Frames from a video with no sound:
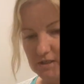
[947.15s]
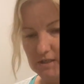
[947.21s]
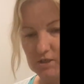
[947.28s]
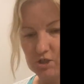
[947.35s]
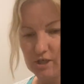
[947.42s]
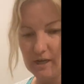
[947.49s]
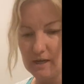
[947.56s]

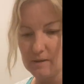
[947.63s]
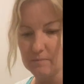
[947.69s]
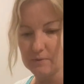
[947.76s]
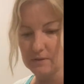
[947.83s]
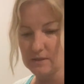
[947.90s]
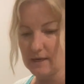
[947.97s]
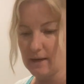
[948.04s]
cheap
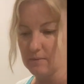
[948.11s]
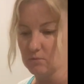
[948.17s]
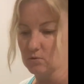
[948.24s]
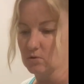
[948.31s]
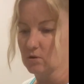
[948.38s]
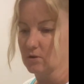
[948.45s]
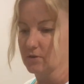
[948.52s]

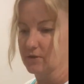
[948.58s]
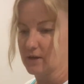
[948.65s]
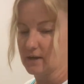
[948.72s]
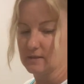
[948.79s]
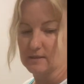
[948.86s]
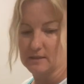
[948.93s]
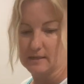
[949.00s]
tablecloth
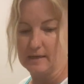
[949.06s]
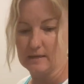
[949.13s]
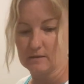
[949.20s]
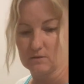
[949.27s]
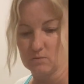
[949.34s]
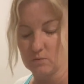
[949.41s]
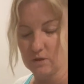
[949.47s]
underneath,
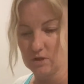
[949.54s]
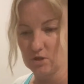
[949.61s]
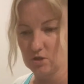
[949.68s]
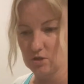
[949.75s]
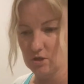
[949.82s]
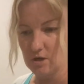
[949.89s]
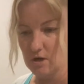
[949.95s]

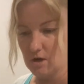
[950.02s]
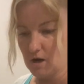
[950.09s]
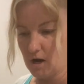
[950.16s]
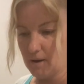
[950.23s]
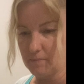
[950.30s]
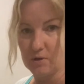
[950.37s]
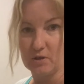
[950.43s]
which I
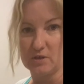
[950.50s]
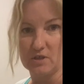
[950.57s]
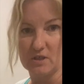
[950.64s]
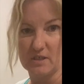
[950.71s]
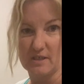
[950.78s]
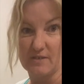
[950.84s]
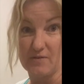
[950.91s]

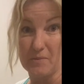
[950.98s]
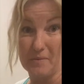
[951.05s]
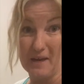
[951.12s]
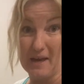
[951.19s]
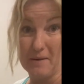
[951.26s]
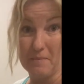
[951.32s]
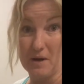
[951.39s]
purchased from
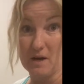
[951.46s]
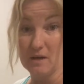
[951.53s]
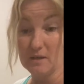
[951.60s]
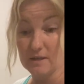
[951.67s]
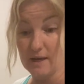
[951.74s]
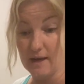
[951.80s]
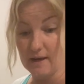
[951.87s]
Kmart,
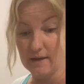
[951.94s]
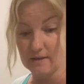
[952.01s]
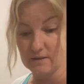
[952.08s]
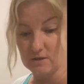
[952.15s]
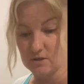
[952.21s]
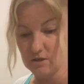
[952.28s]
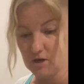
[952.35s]

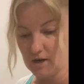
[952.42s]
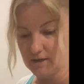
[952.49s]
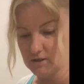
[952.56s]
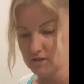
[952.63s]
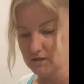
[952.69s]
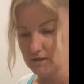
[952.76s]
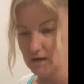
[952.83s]
and I
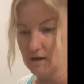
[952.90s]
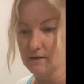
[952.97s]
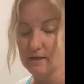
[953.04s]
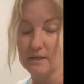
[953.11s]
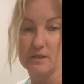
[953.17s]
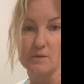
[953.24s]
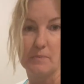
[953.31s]
just cut it
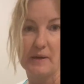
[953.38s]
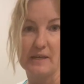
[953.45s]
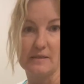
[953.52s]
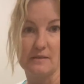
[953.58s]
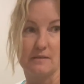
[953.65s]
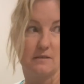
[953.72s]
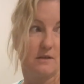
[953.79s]
into
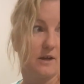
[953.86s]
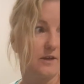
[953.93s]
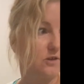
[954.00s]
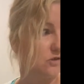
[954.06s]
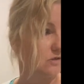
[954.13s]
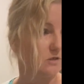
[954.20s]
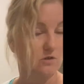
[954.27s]
pieces and I
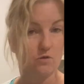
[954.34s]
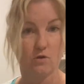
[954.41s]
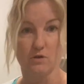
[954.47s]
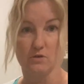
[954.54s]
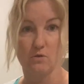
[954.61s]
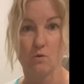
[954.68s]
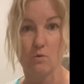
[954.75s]
use it
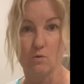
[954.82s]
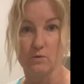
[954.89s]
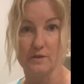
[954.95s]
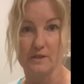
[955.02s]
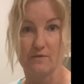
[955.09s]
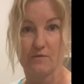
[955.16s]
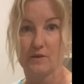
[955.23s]
across all the
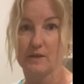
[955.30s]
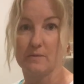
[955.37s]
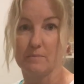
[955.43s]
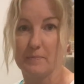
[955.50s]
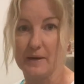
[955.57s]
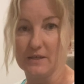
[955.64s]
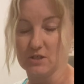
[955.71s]

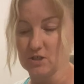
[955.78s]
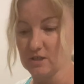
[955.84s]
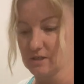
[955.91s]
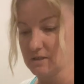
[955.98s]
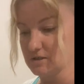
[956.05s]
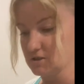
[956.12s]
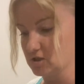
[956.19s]
different
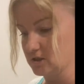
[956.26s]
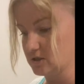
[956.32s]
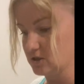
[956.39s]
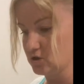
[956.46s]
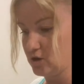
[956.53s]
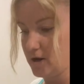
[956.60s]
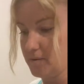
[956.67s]
benches just to
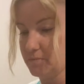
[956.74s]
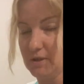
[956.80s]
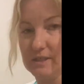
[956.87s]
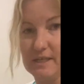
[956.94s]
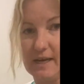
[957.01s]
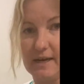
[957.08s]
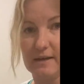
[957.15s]
try and
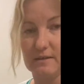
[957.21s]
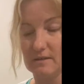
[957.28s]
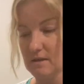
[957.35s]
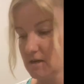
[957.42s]
protect